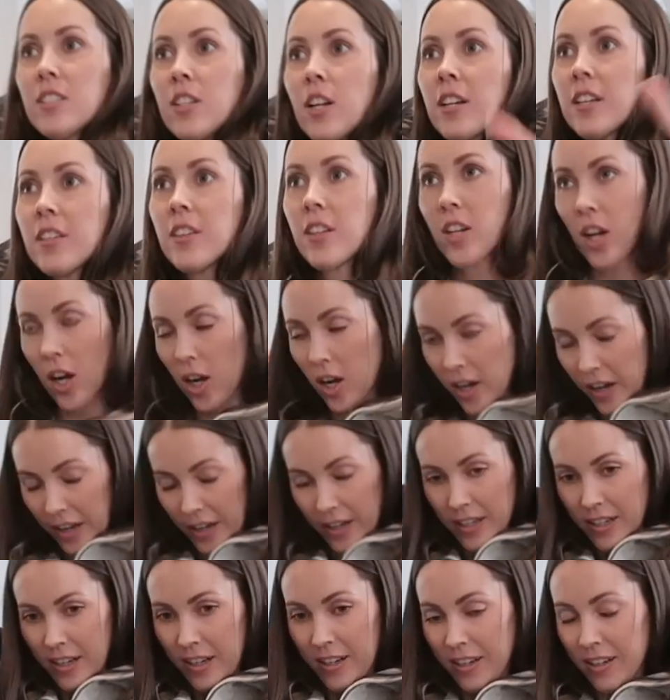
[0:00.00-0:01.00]
talk in the car.
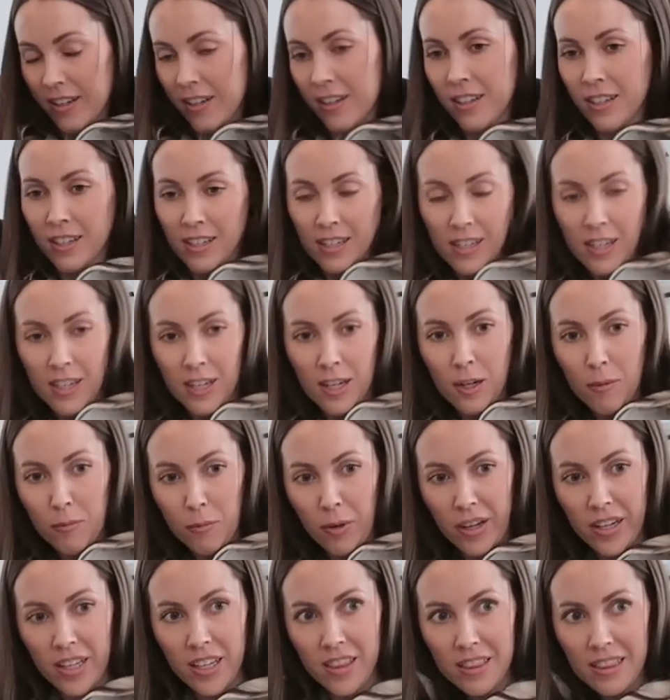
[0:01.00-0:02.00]
I'm
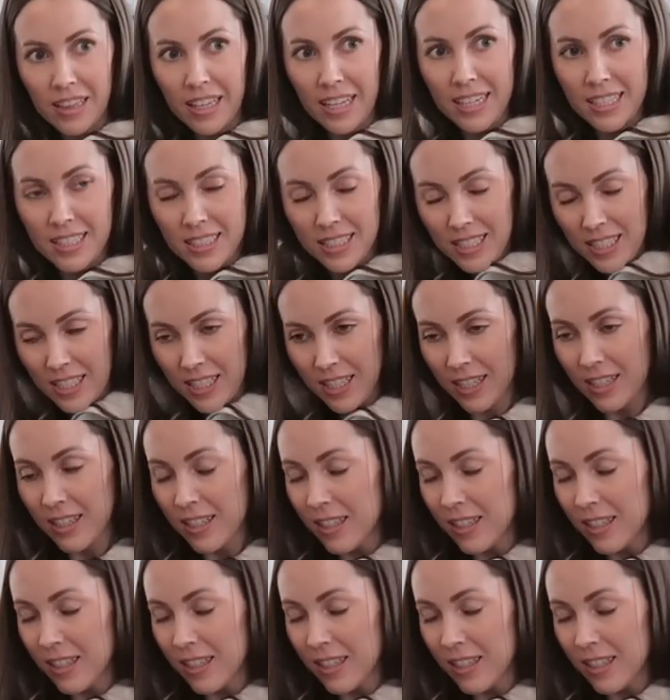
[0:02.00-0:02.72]
running late.